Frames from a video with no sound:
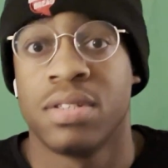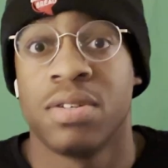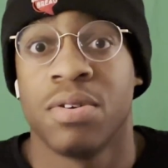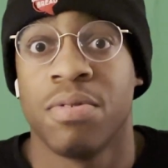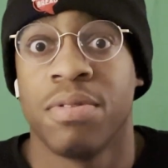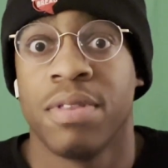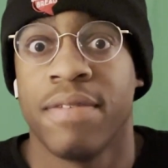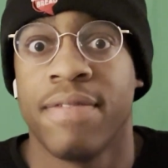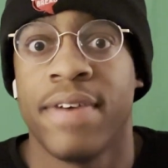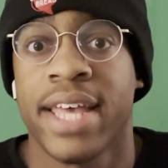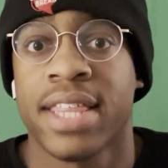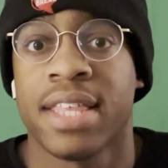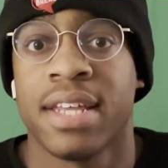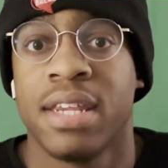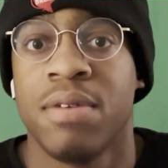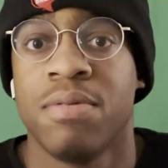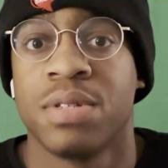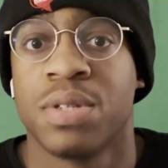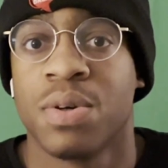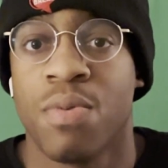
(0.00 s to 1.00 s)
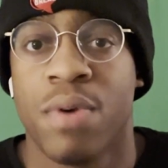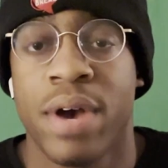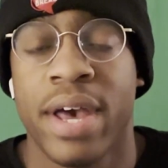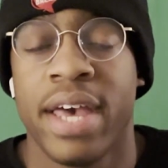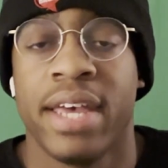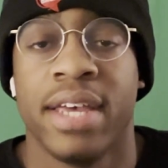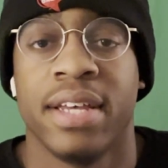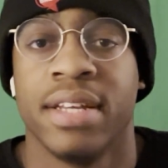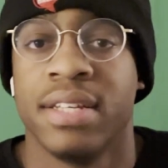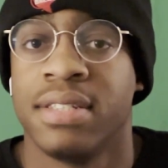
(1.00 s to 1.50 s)
So the fact that he was
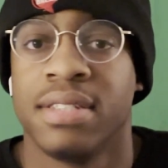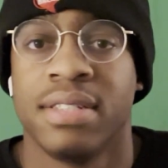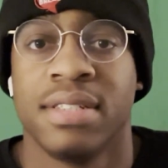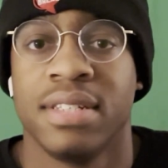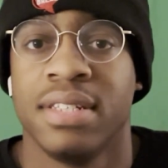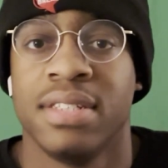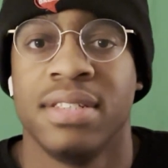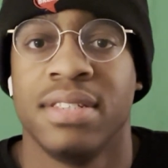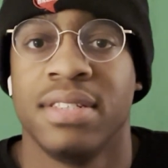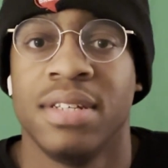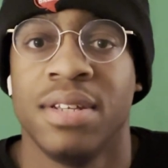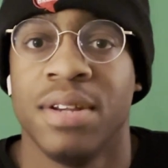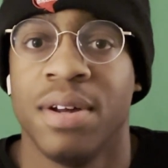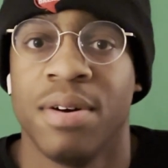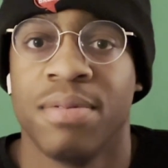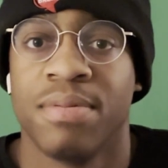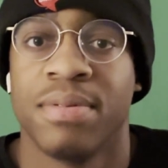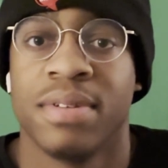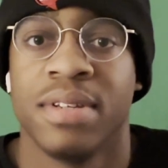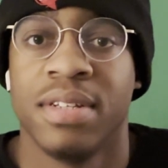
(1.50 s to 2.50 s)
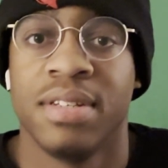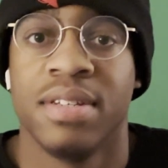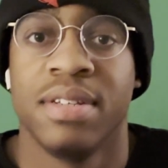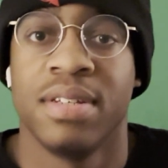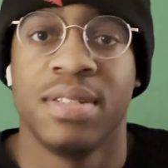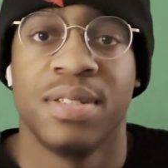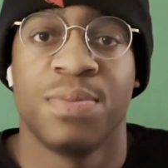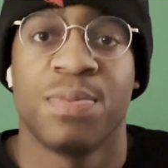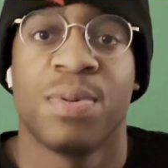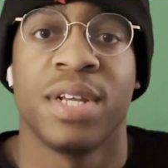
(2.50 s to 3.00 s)
away is you know,
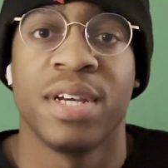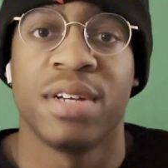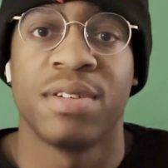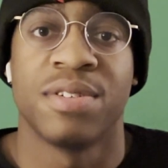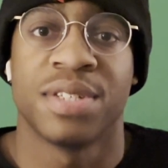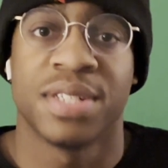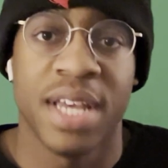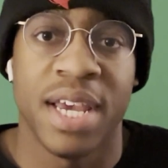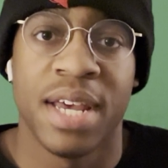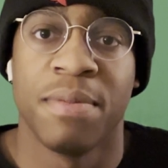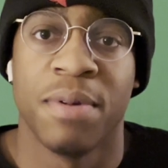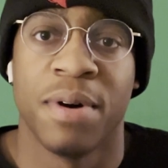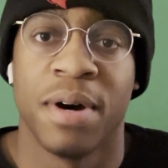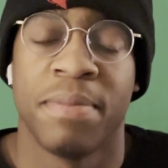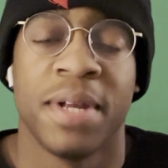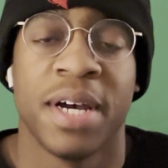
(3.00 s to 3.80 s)
is pretty understandable.